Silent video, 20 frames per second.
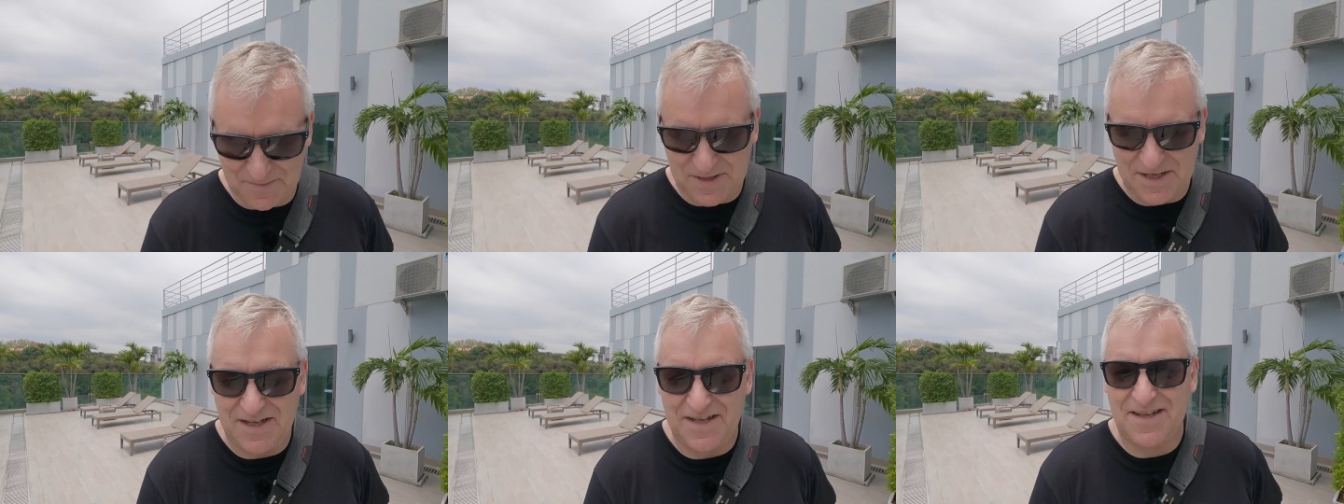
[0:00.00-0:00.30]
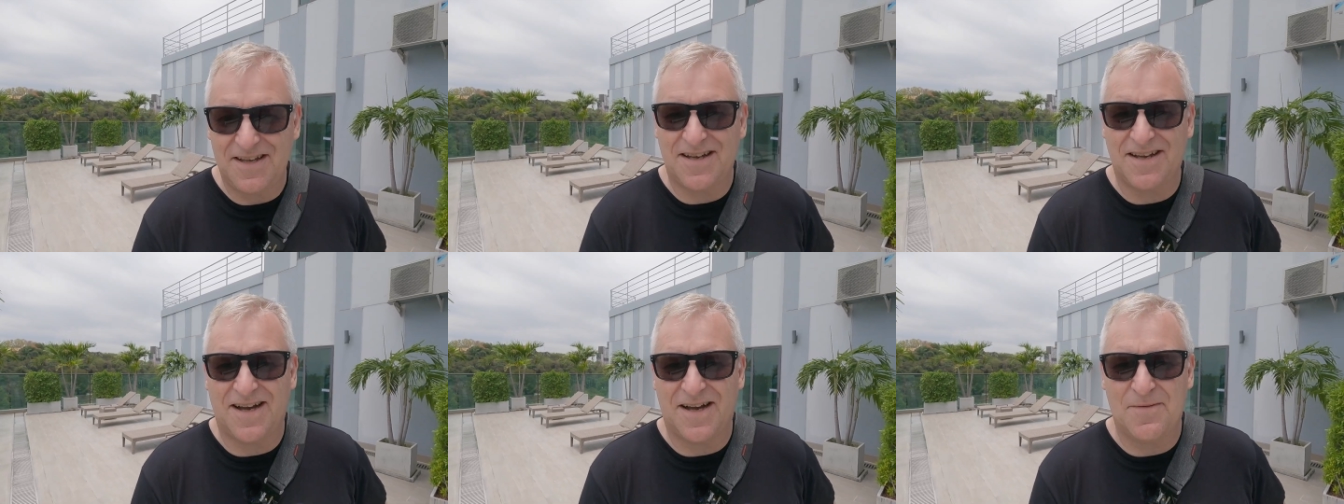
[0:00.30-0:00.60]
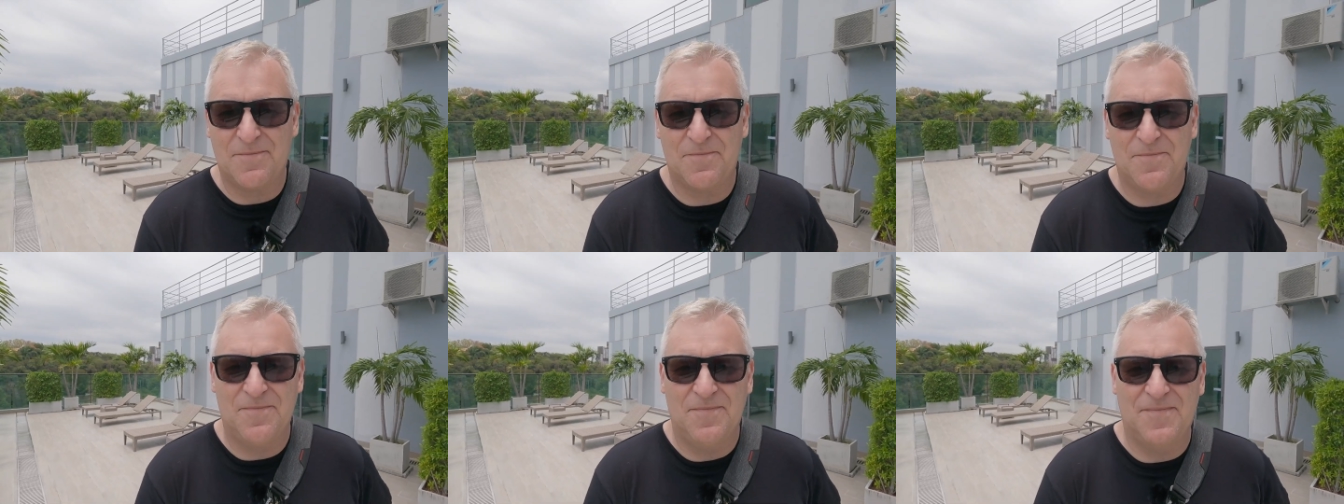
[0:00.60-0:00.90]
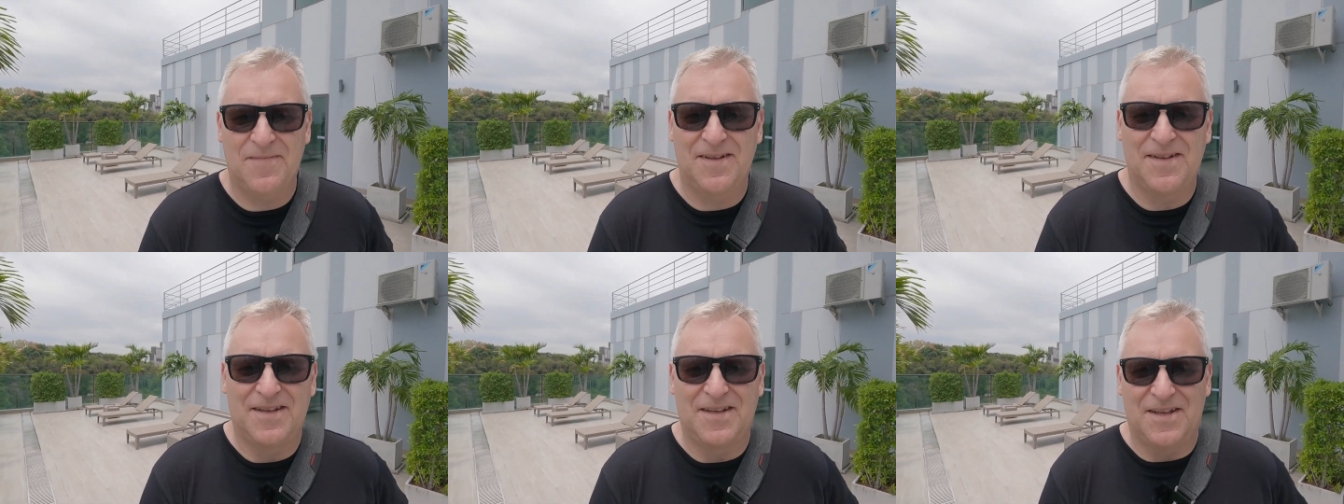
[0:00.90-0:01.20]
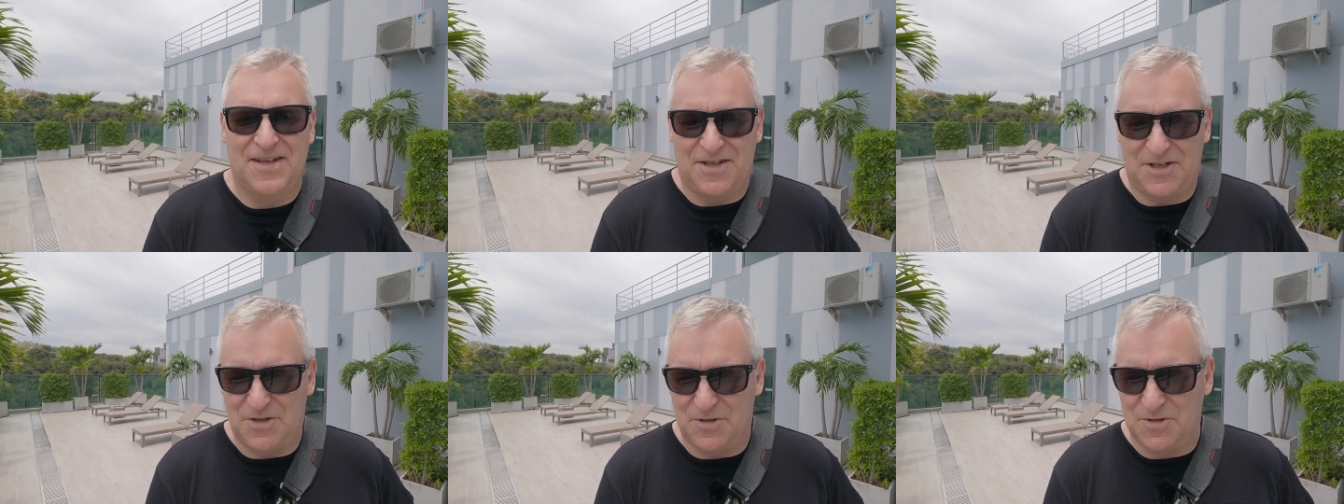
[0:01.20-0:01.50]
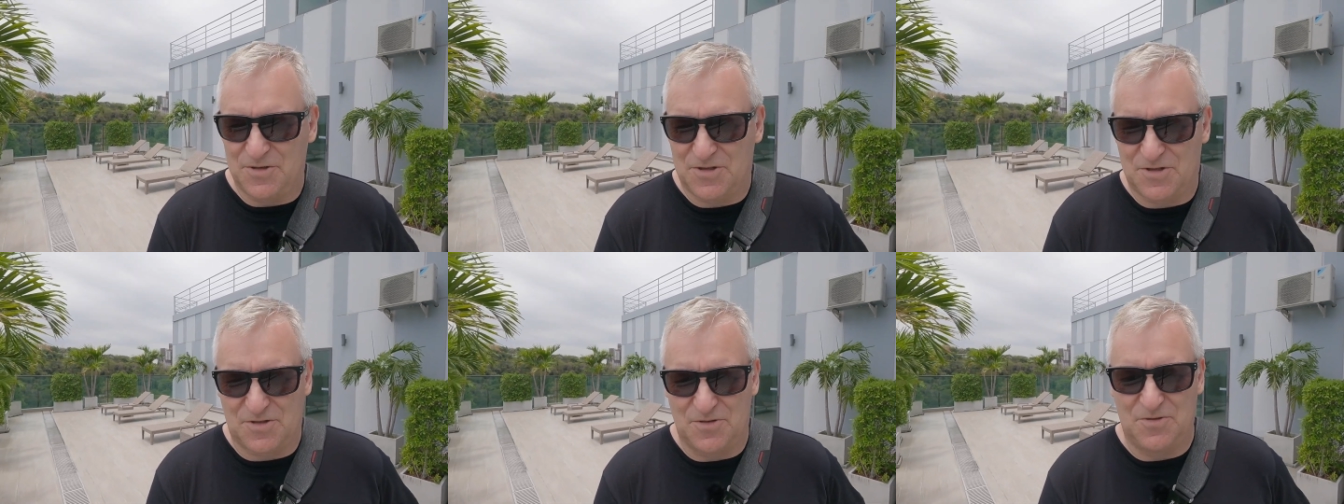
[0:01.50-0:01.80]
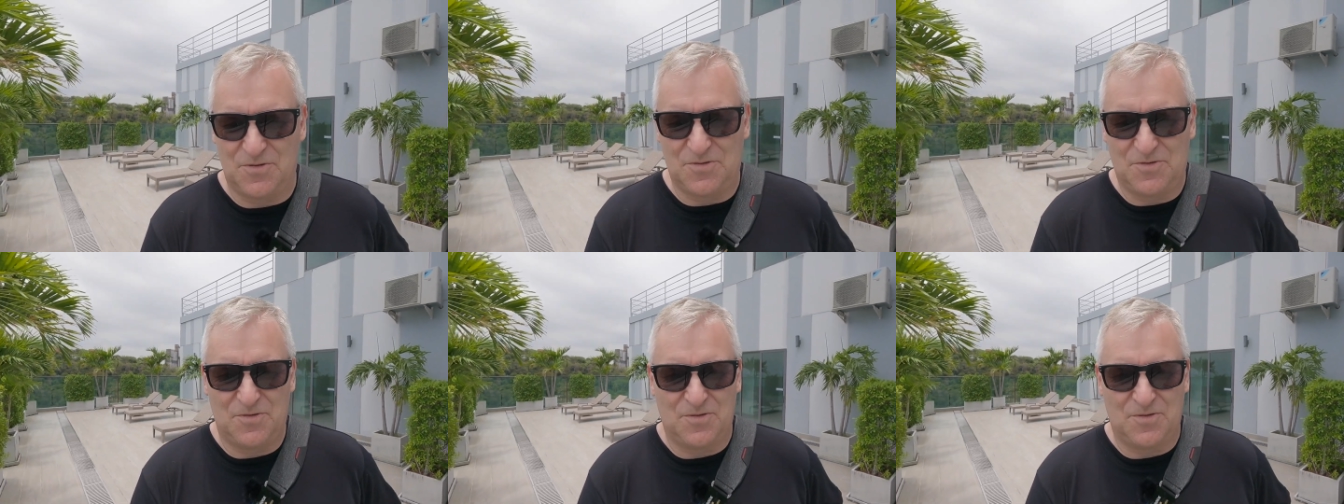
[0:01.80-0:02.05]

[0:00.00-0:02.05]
me, I'm used to